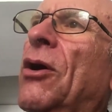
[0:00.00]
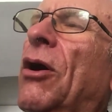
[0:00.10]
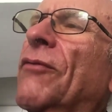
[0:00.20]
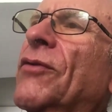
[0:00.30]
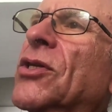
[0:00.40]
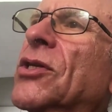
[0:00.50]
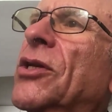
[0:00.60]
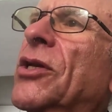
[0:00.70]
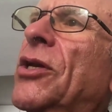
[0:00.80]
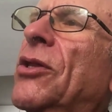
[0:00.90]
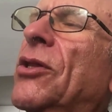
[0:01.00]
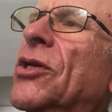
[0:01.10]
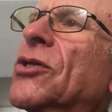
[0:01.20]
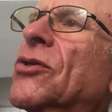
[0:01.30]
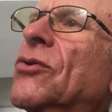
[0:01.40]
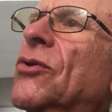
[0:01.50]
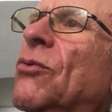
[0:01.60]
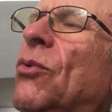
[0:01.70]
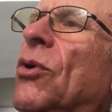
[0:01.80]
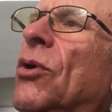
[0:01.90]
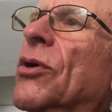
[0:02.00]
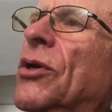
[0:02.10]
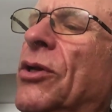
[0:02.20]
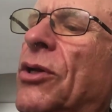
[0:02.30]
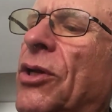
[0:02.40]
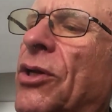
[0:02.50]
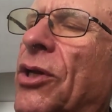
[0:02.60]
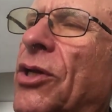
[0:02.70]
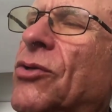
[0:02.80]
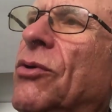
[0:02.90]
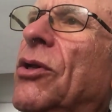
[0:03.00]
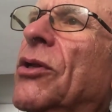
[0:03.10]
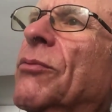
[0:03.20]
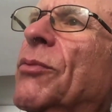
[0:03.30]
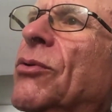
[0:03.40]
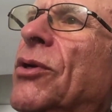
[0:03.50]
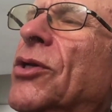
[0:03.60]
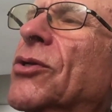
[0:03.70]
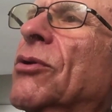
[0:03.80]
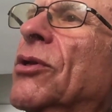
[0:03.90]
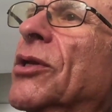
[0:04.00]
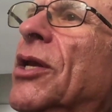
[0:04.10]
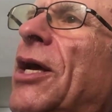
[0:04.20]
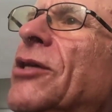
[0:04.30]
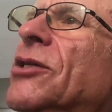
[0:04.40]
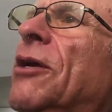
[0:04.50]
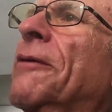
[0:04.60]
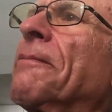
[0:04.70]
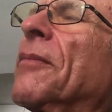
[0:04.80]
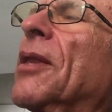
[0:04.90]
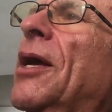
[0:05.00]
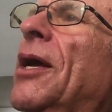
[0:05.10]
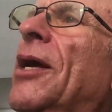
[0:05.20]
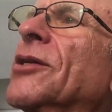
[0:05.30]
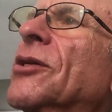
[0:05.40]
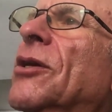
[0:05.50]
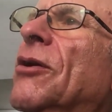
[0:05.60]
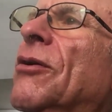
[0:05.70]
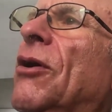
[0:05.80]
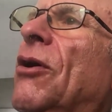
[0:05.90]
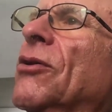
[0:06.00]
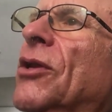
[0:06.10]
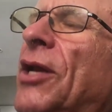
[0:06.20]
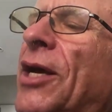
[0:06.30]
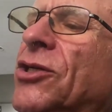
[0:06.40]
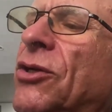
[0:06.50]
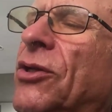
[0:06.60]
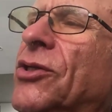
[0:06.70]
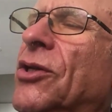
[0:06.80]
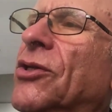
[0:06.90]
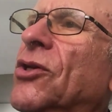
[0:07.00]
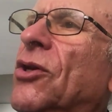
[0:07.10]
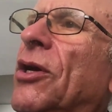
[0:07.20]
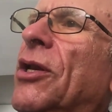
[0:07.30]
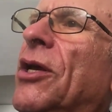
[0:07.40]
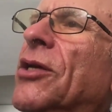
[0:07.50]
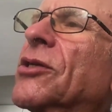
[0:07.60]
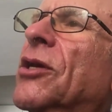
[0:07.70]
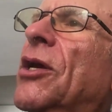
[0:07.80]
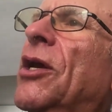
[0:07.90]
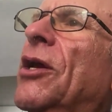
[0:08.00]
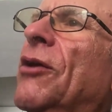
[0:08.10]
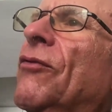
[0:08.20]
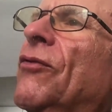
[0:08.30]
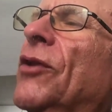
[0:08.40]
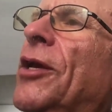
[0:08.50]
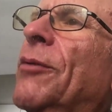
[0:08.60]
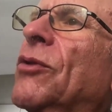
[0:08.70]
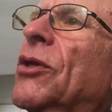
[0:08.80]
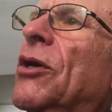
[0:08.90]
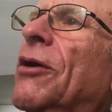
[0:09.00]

Obviously, the war in Israel, between Israel and Gaza, has on the nationalistic side has inflamed